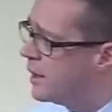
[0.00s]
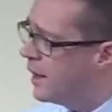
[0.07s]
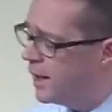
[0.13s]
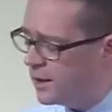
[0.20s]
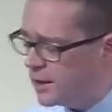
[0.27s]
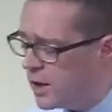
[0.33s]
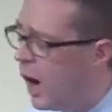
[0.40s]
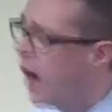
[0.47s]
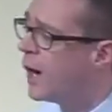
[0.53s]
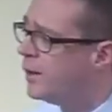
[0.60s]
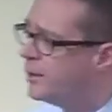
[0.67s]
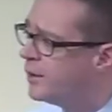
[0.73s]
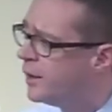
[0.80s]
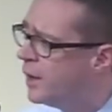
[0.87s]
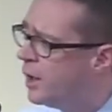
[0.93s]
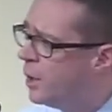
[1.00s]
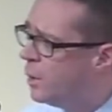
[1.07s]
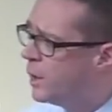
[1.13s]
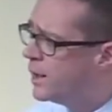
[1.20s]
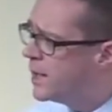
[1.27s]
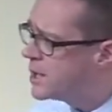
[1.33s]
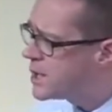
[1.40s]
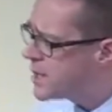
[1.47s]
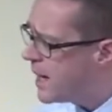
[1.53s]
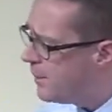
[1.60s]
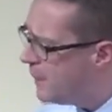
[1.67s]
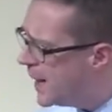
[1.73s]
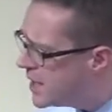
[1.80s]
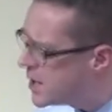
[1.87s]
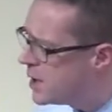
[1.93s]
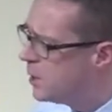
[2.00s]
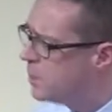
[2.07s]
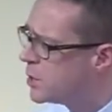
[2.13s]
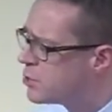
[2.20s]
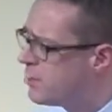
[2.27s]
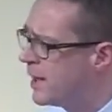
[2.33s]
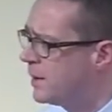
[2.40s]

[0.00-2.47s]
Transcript: uh, Corinth, where this epistle was